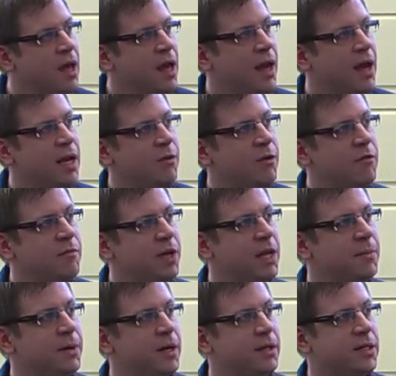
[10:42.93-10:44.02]
And we've made
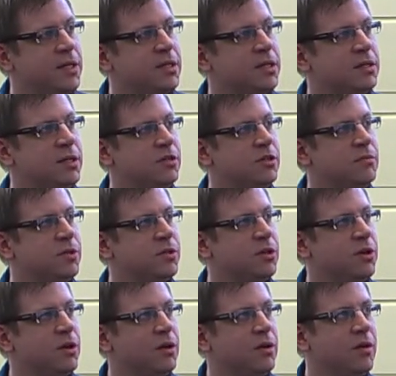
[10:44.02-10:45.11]
about a dozen of these new
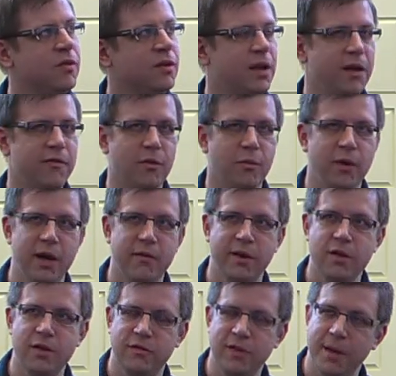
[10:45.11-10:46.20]
materials that have a wide
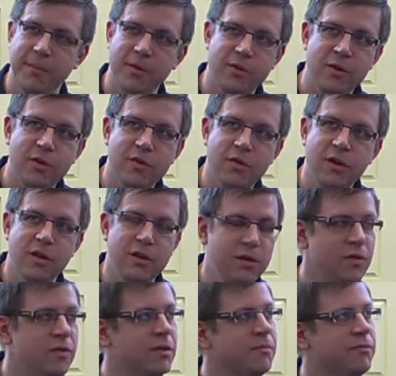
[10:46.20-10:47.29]
range of temperatures you can
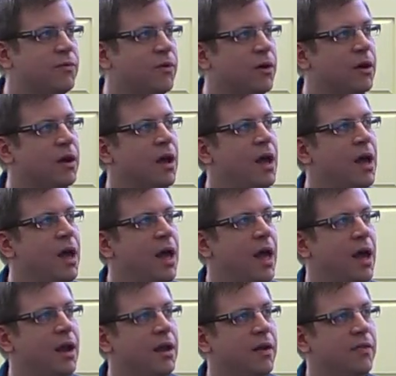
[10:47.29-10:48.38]
use them for.
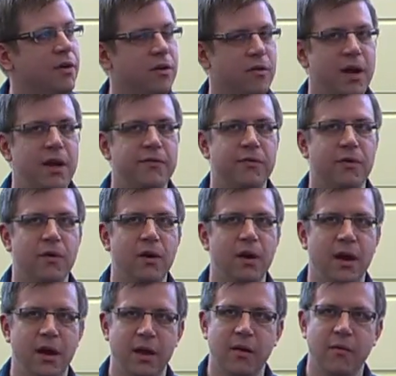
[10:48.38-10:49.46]
And they're great for
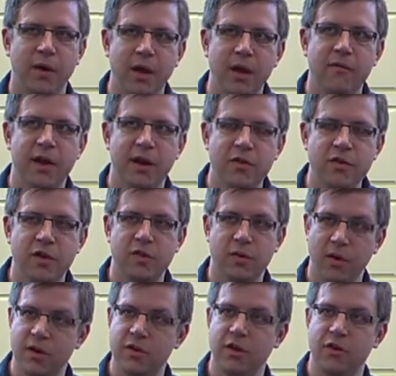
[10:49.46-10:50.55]
a way of energy
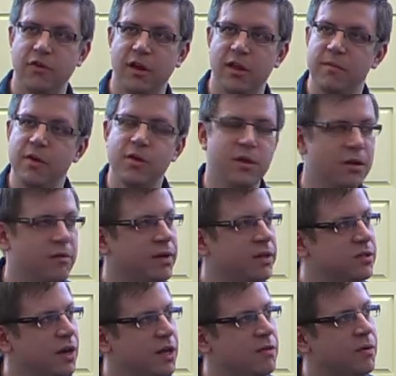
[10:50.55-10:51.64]
storage and transmission, right?
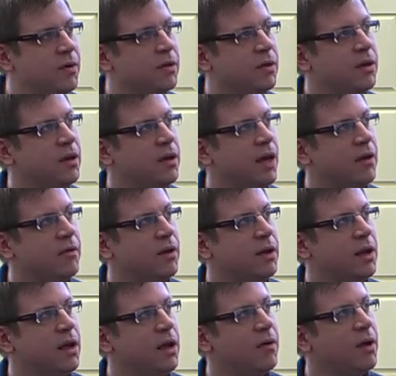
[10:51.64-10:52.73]
So that's what we're looking at right
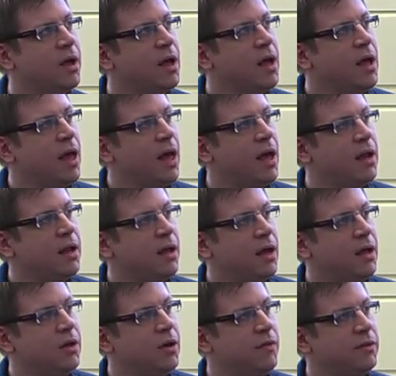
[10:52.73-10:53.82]
now. And
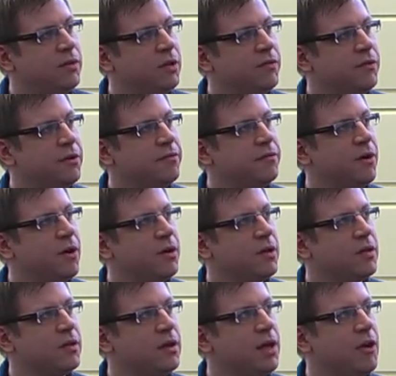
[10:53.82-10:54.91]
you don't have to look very far to
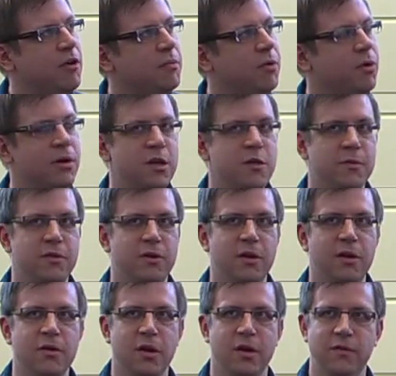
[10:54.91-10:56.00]
see how important these
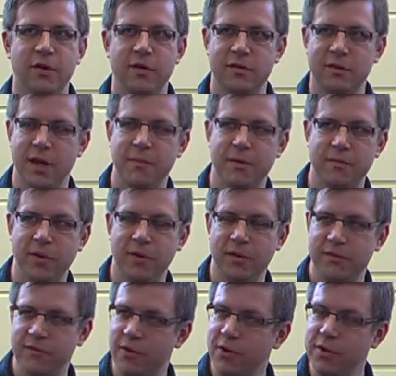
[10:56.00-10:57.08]
materials are. If you just type in
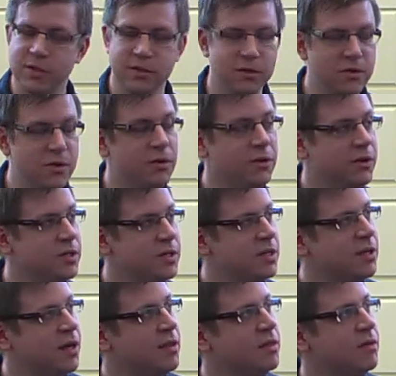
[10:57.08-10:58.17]
multiferroics into Google, you'll see
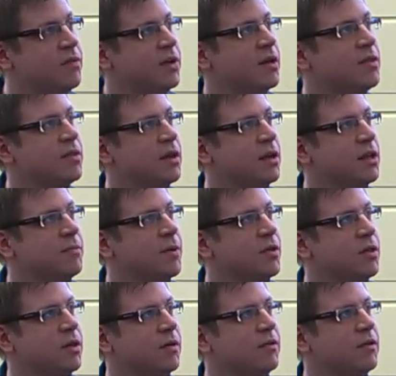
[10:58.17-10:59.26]
tons of hits, and
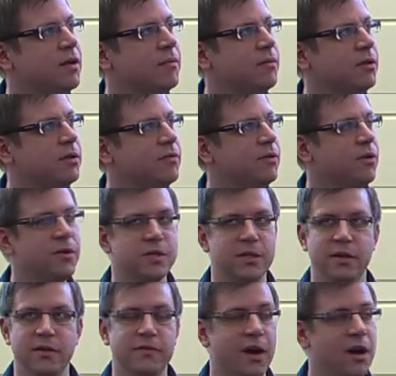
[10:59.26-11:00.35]
especially if you type multiferroics
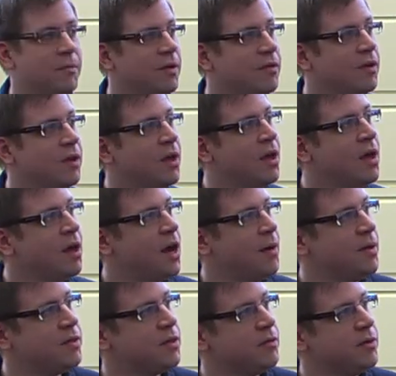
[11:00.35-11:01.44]
in environment.
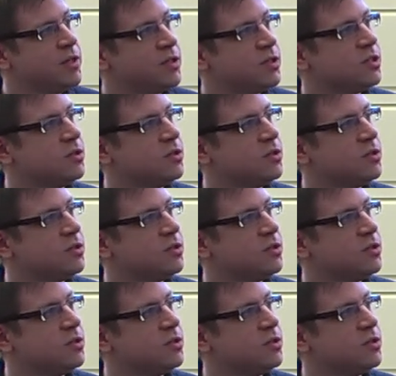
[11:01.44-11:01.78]
This is a recent